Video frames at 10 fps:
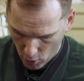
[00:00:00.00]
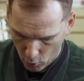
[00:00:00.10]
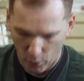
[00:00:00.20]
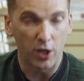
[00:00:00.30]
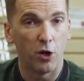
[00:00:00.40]

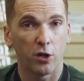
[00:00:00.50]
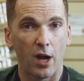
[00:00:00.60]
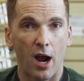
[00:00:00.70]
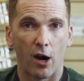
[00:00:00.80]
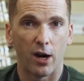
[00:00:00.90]
We hooked
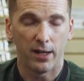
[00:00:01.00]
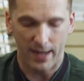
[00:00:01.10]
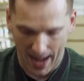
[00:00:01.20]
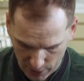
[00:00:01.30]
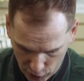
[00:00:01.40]
our
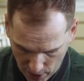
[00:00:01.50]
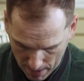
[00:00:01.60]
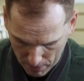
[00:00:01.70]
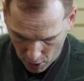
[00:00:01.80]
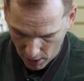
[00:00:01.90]
neck
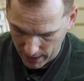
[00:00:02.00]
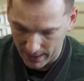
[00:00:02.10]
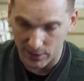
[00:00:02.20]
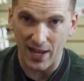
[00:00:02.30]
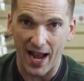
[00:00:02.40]
strap onto
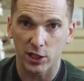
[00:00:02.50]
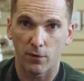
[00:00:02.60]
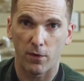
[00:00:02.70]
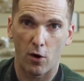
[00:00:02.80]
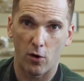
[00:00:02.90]
the
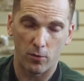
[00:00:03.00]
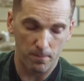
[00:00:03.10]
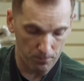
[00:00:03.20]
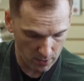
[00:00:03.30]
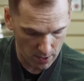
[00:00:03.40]

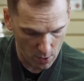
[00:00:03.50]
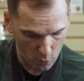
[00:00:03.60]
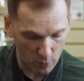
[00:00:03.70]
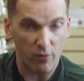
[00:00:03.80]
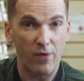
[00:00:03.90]
saxophone.
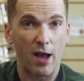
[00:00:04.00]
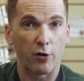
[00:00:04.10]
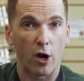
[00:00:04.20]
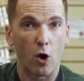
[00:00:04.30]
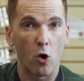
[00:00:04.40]
We found
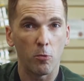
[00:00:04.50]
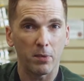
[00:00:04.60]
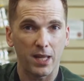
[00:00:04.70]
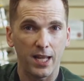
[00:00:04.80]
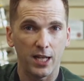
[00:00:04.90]
our home
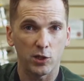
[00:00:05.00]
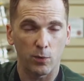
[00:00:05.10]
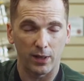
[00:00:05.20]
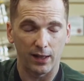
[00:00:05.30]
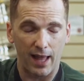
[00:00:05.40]
keys
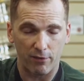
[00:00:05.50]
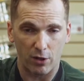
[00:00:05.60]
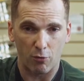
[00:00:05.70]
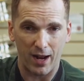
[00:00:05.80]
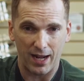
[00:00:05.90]
with the left
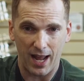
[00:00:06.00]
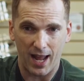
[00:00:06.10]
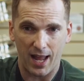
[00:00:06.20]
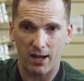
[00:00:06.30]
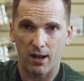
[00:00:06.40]
and right
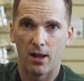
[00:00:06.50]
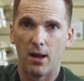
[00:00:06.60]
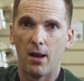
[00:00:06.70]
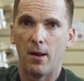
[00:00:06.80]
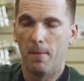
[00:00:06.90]
hand.
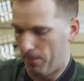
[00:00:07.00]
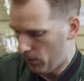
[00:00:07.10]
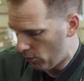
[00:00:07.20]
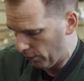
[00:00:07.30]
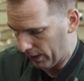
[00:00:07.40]

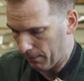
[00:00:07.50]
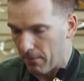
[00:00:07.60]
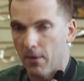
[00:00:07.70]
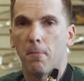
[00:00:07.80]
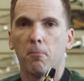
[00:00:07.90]
We
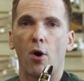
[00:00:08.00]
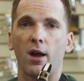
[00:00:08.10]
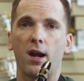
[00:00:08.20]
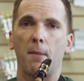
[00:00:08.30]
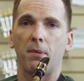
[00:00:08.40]
brought
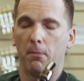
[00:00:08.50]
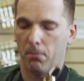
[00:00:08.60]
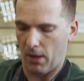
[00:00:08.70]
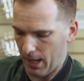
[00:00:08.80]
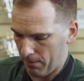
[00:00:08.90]
it up into
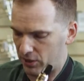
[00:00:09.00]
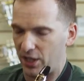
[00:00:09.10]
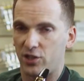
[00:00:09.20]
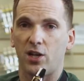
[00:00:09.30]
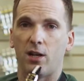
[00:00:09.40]
playing
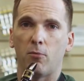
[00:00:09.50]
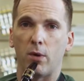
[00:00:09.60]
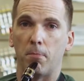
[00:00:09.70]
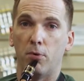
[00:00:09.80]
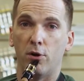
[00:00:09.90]
position.
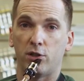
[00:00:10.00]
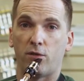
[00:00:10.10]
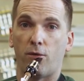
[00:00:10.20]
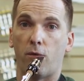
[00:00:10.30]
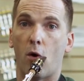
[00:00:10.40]
We pushed
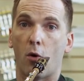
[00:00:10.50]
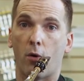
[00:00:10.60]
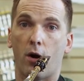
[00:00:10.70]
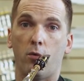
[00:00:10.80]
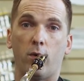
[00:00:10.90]

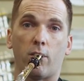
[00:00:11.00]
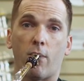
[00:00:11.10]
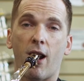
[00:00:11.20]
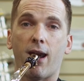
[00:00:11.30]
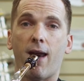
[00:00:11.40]
forward with the
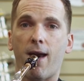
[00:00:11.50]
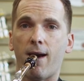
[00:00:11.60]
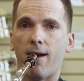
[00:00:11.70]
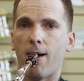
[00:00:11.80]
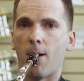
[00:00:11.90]
right hand.